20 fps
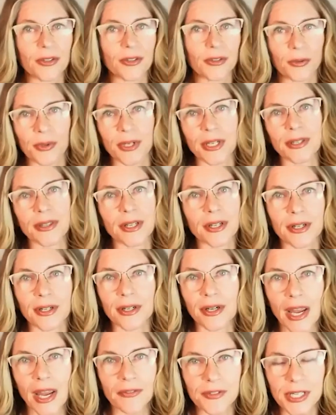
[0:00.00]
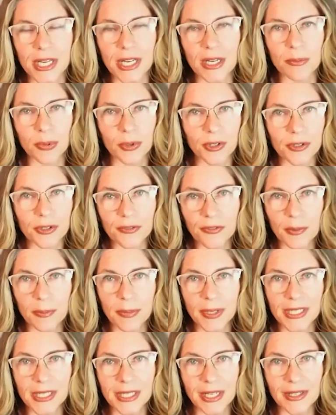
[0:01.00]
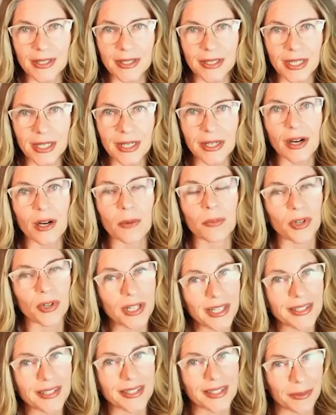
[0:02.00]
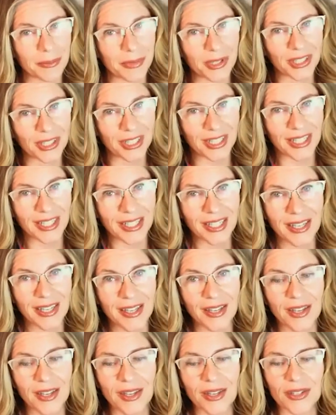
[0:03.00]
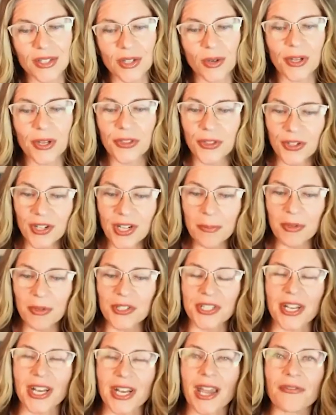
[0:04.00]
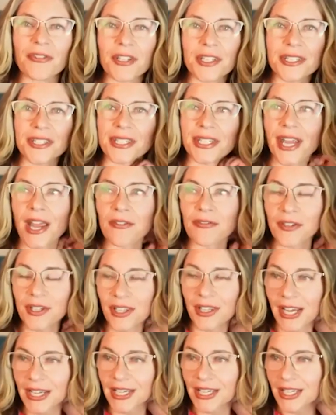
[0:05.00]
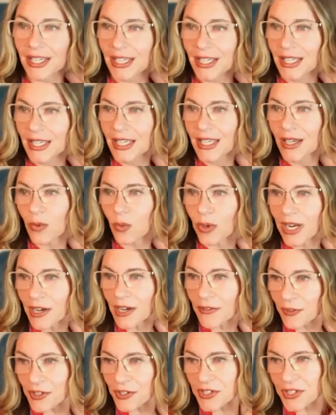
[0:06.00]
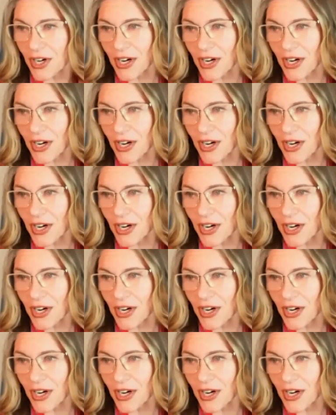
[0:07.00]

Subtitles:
the 3 that are FDA approved for PTSD, are pretty similar. So a 30% efficacy. I feel like when I first